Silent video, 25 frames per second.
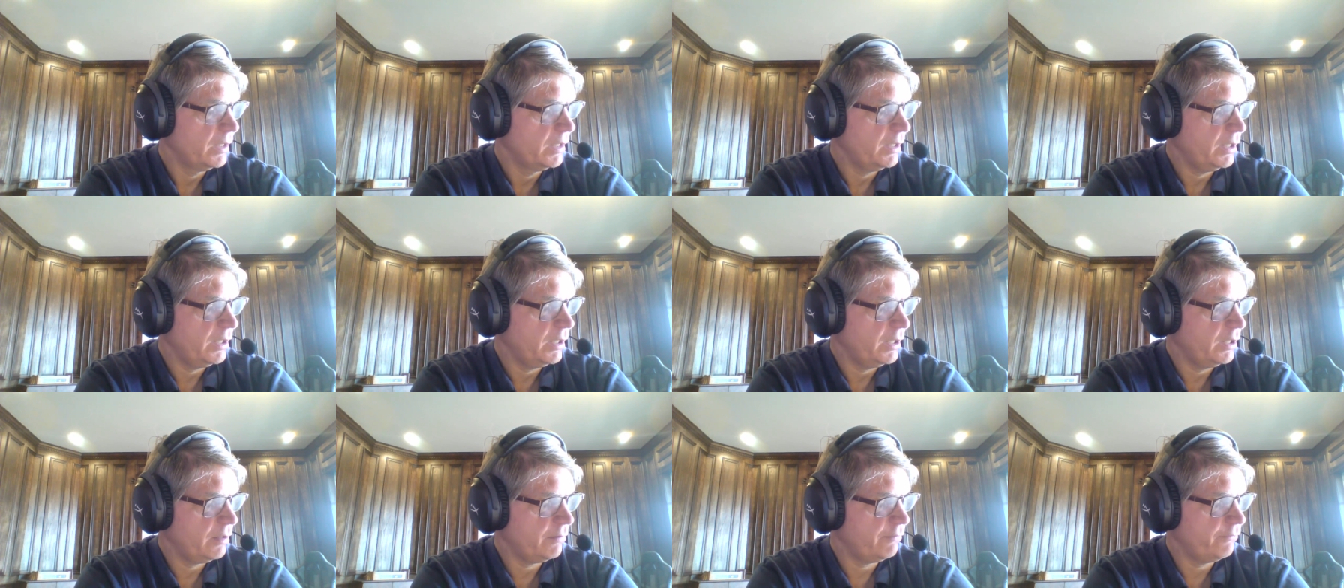
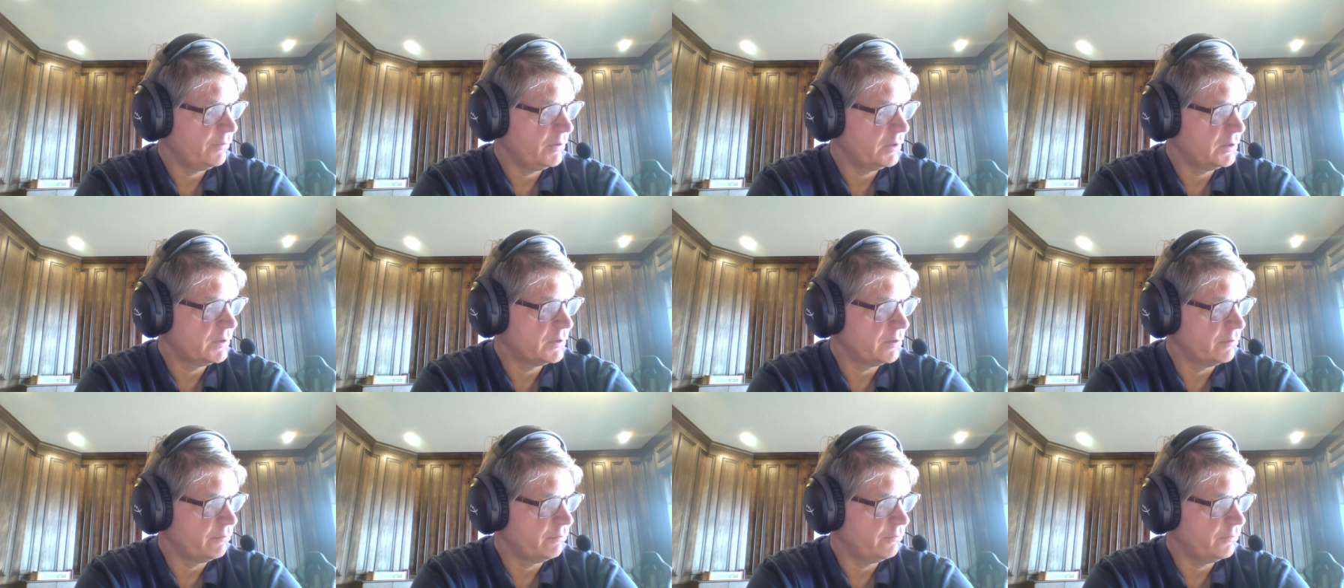F
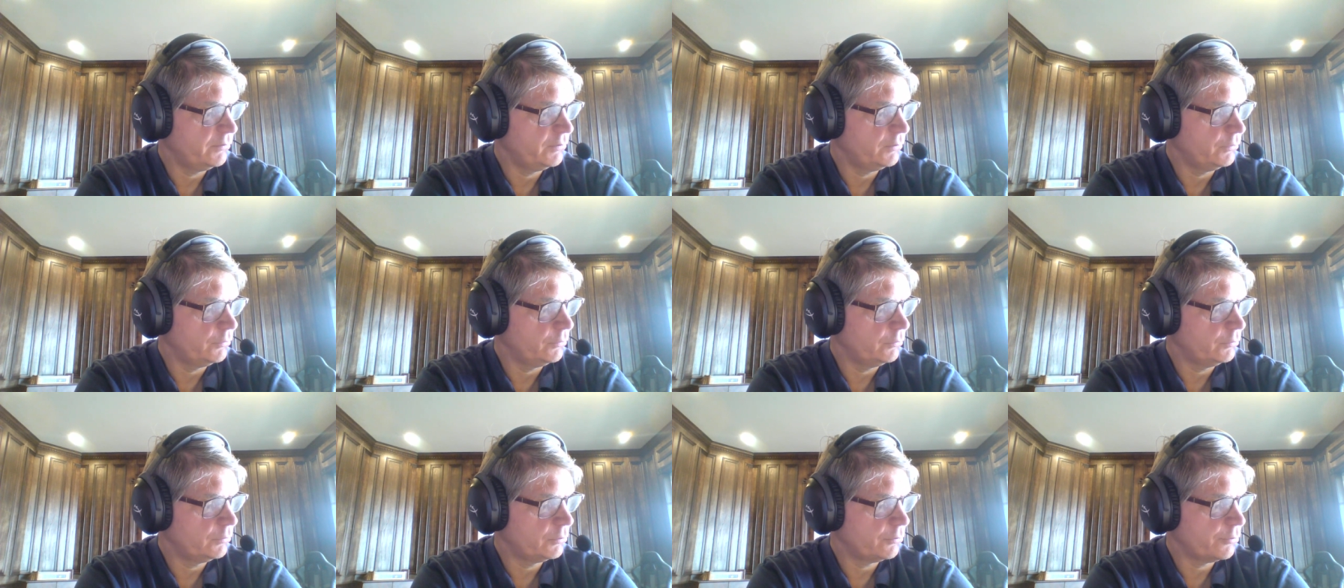as in
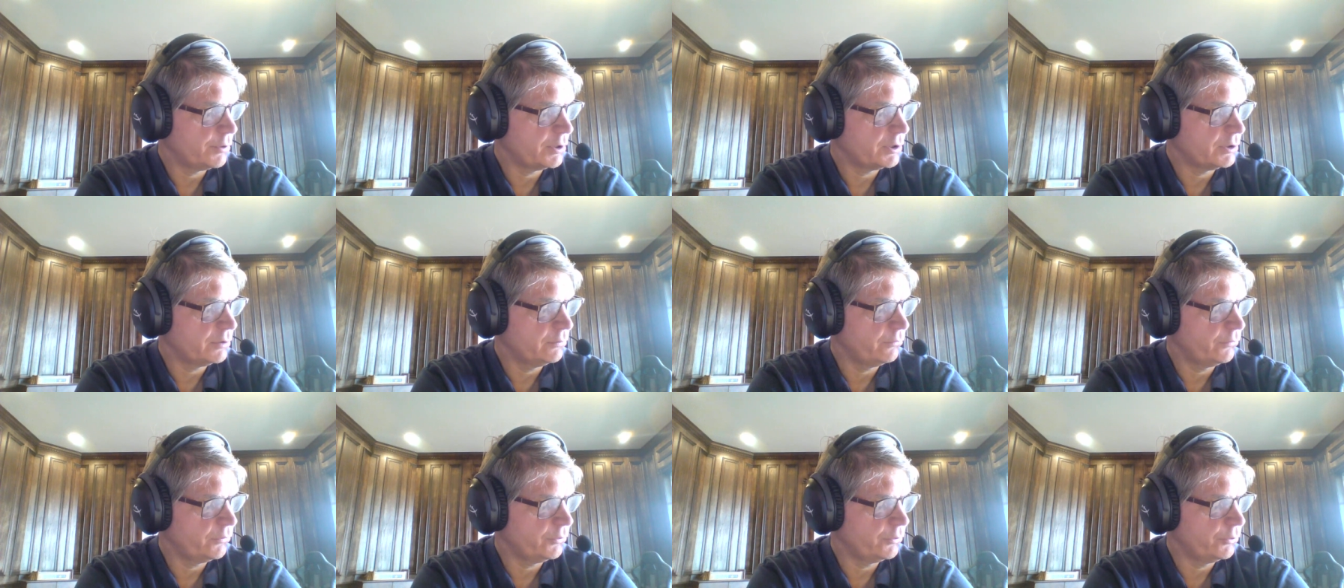food.
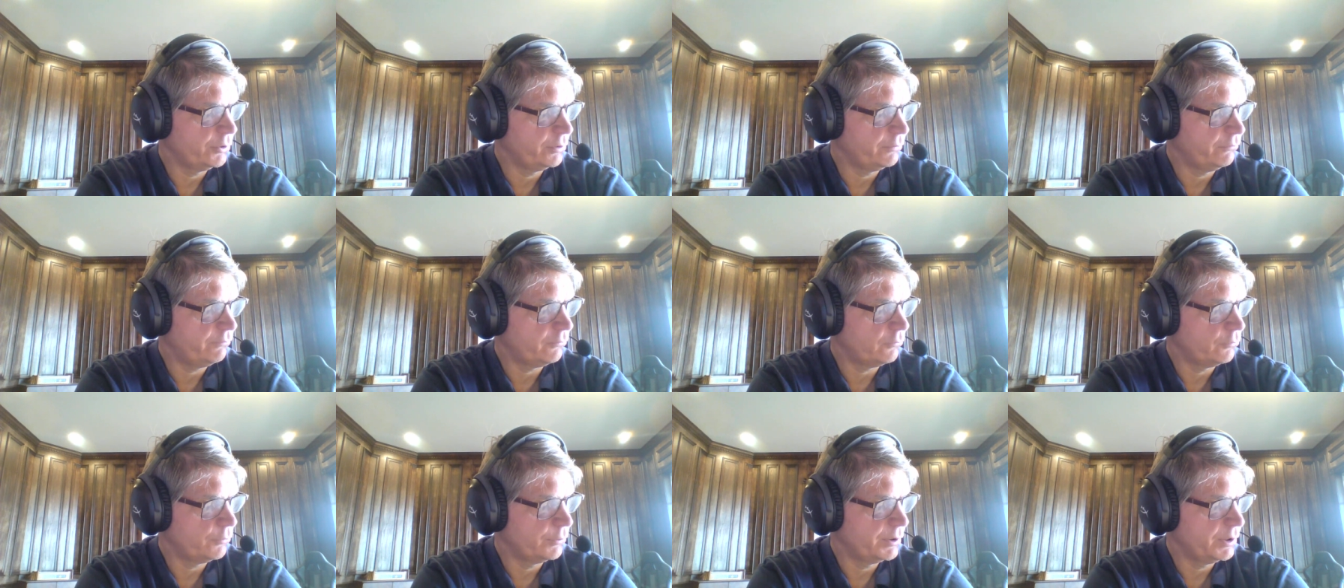Question
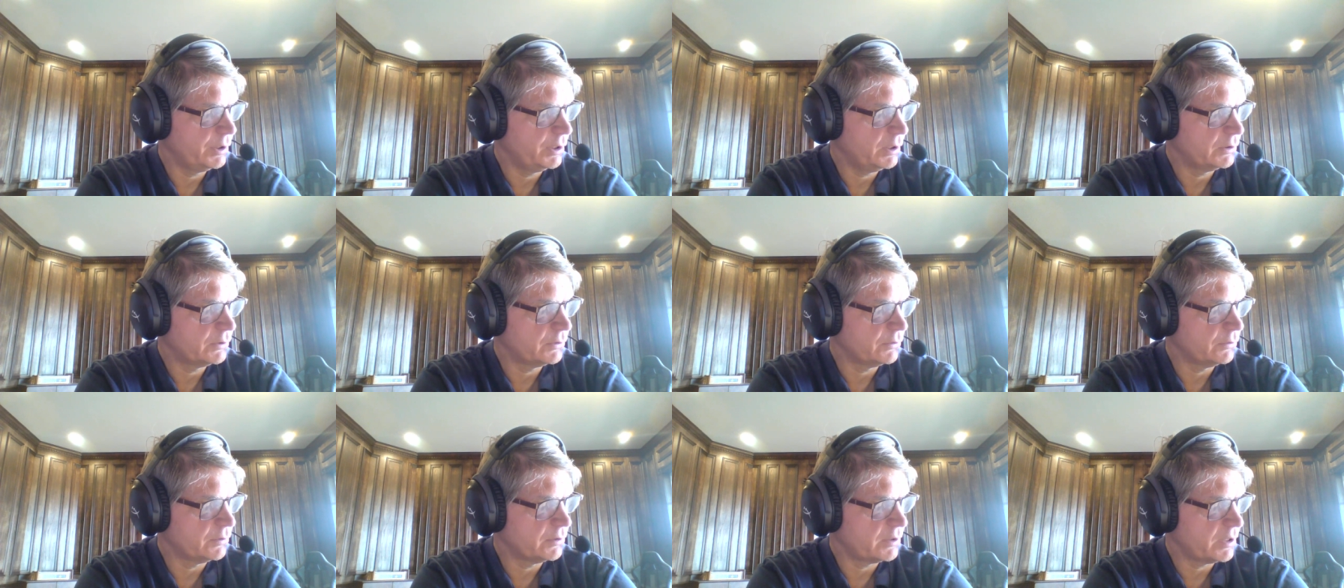34, the
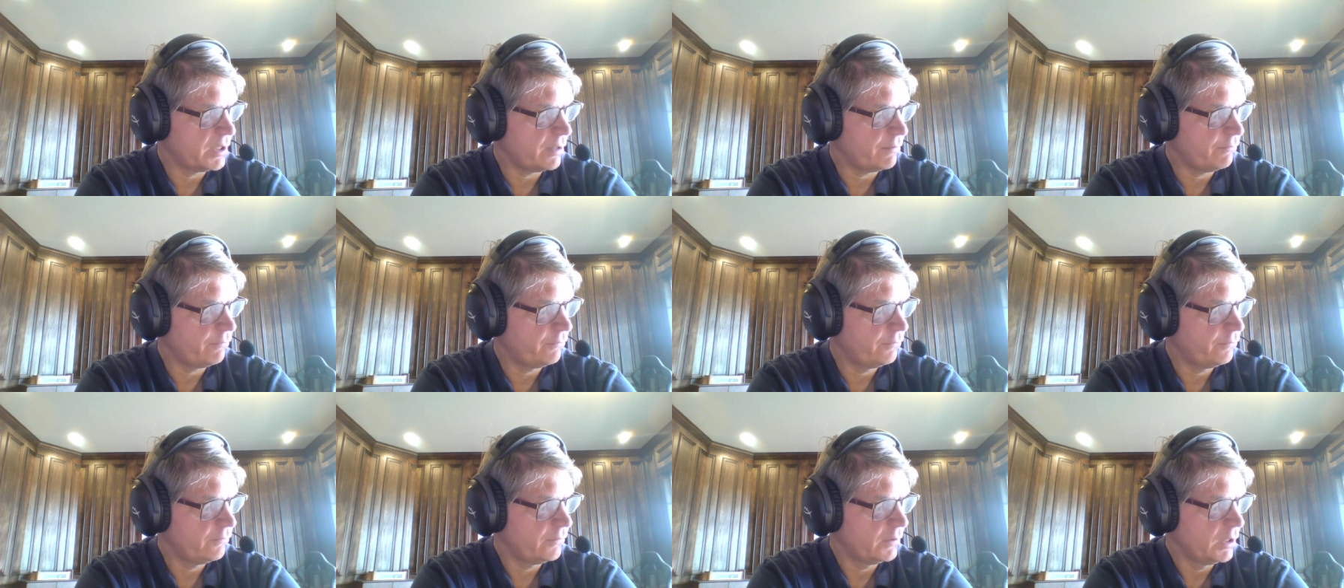answer is
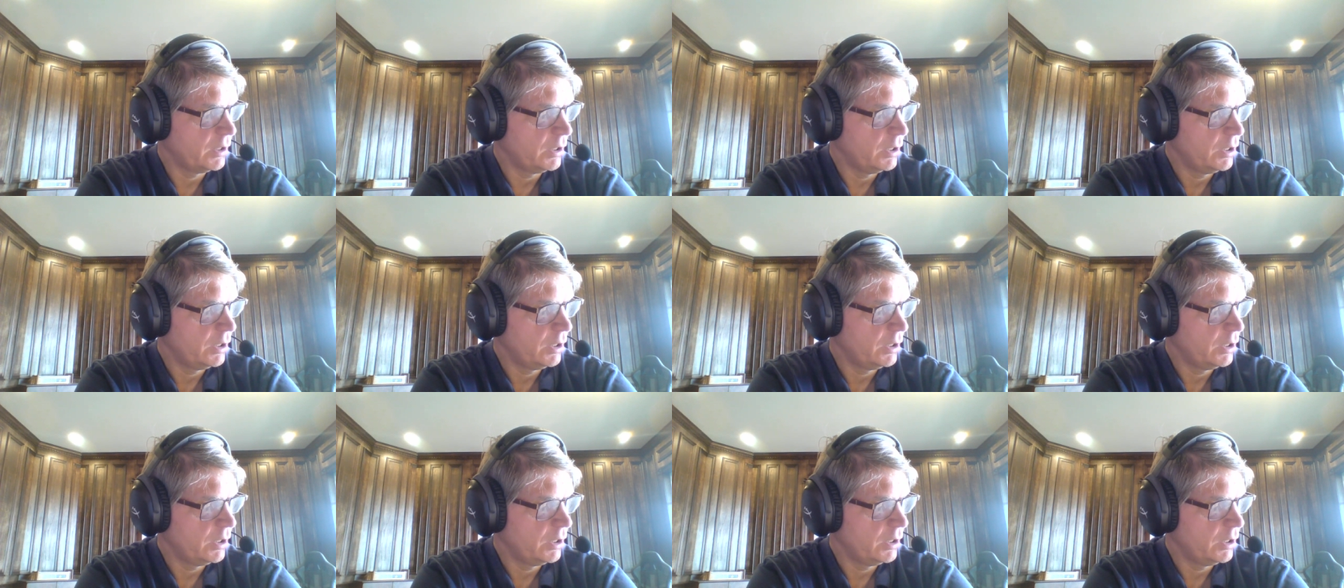F.